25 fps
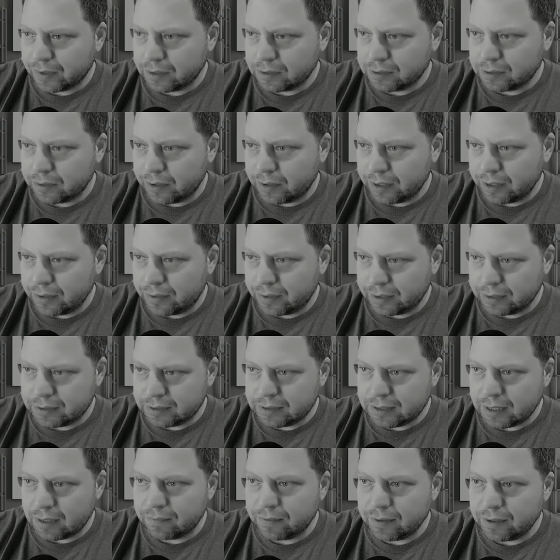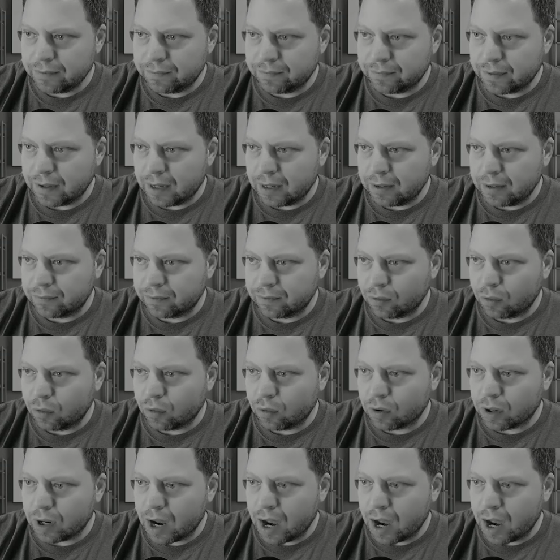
So anything 75 or